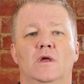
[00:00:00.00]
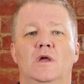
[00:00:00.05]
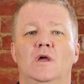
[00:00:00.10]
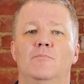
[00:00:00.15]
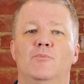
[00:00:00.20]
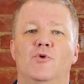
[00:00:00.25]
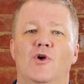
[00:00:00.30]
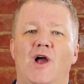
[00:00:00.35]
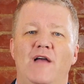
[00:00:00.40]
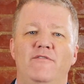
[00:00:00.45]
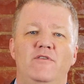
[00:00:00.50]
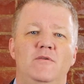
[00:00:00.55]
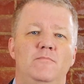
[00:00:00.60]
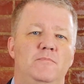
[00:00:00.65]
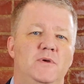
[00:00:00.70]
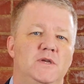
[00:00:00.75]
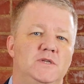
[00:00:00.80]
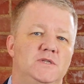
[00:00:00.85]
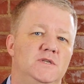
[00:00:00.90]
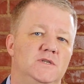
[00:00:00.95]
Private
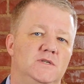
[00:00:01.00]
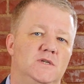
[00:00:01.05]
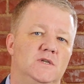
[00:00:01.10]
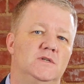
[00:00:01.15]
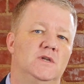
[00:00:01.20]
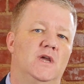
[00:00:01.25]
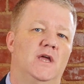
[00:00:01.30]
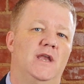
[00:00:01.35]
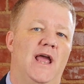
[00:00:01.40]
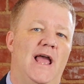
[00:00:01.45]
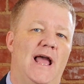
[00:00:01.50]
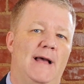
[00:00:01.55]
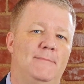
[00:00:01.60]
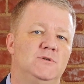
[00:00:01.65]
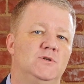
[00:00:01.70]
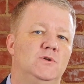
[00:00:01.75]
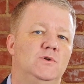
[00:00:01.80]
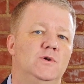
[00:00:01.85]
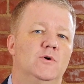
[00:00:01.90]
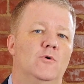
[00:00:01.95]
businesses can
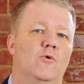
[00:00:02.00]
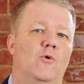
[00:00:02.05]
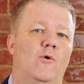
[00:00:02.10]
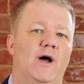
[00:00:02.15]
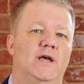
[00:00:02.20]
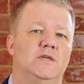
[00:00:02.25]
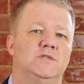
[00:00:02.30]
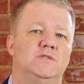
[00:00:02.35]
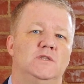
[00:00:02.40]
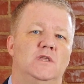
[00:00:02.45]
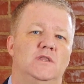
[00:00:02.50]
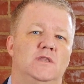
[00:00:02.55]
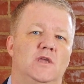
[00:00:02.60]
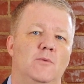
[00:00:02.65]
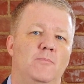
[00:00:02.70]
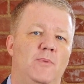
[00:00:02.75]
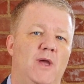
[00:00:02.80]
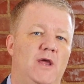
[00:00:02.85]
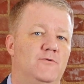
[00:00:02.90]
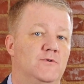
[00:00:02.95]
absolutely request that
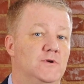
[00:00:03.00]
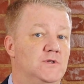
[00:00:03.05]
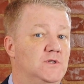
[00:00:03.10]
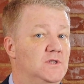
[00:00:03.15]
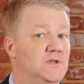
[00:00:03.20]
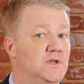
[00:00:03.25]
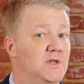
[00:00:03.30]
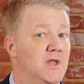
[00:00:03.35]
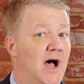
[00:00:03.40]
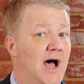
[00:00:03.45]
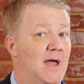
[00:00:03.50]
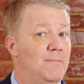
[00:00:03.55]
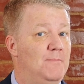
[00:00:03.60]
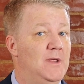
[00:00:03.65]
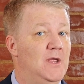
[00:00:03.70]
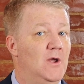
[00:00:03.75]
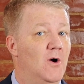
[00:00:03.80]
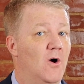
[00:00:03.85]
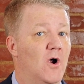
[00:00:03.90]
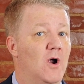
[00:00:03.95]
their patrons not
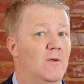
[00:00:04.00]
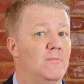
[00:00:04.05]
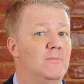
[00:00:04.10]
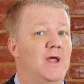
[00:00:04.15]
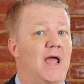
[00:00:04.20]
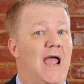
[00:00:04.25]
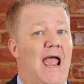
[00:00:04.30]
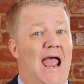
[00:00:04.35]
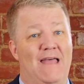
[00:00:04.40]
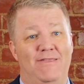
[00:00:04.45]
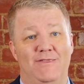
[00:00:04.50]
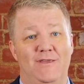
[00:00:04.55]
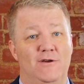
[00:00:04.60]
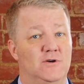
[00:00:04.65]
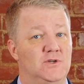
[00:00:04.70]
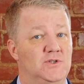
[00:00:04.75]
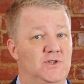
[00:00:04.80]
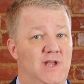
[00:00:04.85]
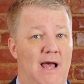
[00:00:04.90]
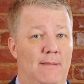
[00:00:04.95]
be armed at their
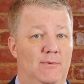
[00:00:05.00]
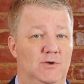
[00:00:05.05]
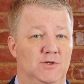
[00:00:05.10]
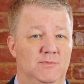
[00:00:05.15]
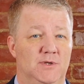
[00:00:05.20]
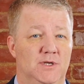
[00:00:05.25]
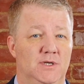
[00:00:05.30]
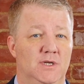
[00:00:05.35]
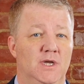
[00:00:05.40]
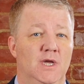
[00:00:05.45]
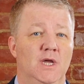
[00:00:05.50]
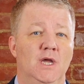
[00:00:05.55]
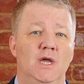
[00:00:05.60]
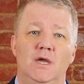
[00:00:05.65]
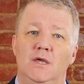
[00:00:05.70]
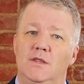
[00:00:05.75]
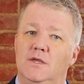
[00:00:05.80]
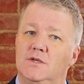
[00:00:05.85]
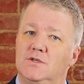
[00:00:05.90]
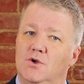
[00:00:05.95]
establishment.
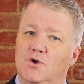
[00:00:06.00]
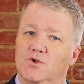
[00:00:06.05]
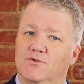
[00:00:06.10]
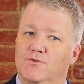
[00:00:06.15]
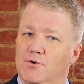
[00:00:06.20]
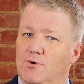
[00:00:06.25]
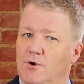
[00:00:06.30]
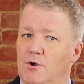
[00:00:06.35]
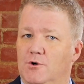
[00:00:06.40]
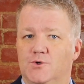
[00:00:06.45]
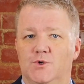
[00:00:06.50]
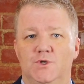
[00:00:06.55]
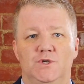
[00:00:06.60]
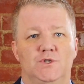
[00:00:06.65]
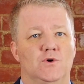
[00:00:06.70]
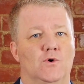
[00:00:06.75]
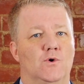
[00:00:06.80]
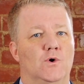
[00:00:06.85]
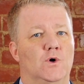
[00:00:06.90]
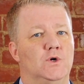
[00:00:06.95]
This goes for grocery
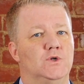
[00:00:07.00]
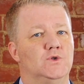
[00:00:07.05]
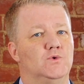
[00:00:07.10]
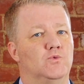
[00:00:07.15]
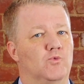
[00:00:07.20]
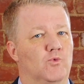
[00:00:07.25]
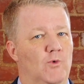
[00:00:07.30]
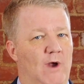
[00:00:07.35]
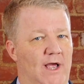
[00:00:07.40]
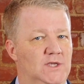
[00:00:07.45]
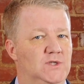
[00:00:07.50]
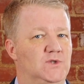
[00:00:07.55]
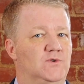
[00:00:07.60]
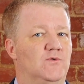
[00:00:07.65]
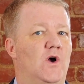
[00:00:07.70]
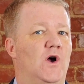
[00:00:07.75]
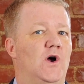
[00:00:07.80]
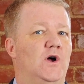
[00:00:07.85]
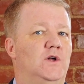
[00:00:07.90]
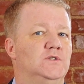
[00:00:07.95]
stores,
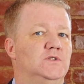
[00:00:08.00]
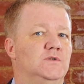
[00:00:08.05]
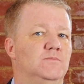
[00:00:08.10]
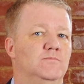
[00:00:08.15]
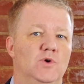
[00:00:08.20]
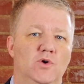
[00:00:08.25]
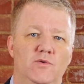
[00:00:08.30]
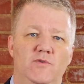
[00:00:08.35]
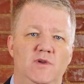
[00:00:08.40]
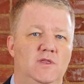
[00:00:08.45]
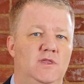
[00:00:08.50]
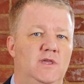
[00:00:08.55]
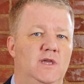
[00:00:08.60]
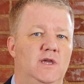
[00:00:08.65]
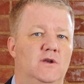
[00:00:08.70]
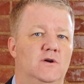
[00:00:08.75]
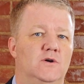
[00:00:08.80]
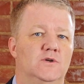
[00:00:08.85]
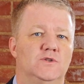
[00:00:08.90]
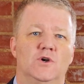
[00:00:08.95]
restaurants, movie
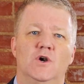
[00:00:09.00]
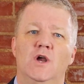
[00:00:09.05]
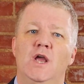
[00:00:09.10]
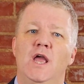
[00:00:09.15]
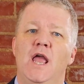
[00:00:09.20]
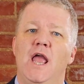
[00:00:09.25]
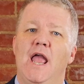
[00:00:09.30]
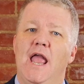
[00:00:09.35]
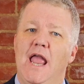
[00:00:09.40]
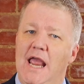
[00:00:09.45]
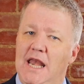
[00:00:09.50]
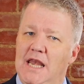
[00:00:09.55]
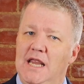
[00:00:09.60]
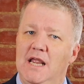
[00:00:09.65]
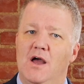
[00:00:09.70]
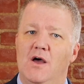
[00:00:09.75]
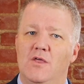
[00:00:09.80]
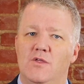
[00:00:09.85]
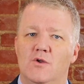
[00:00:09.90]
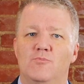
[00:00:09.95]
theaters, or any
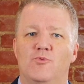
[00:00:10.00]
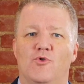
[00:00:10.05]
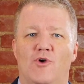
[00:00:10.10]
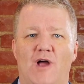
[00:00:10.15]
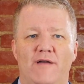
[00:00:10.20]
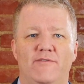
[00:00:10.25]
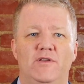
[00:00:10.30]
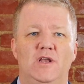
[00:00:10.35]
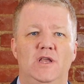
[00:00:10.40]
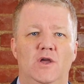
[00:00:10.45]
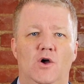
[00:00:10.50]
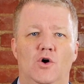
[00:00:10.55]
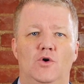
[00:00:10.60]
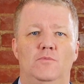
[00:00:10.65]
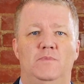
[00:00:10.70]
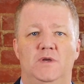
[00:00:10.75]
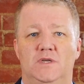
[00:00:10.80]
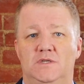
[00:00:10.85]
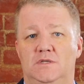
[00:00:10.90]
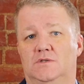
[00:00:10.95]
other privately
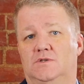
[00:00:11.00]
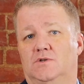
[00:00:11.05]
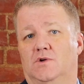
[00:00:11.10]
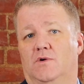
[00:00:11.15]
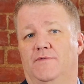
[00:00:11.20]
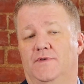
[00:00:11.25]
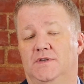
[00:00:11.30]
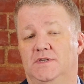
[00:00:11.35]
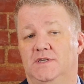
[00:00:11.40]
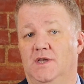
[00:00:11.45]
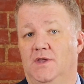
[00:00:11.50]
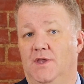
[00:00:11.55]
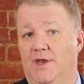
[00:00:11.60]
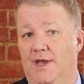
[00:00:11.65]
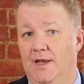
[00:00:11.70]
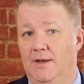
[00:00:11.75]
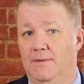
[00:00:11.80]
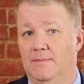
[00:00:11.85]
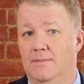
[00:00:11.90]
owned business or facility.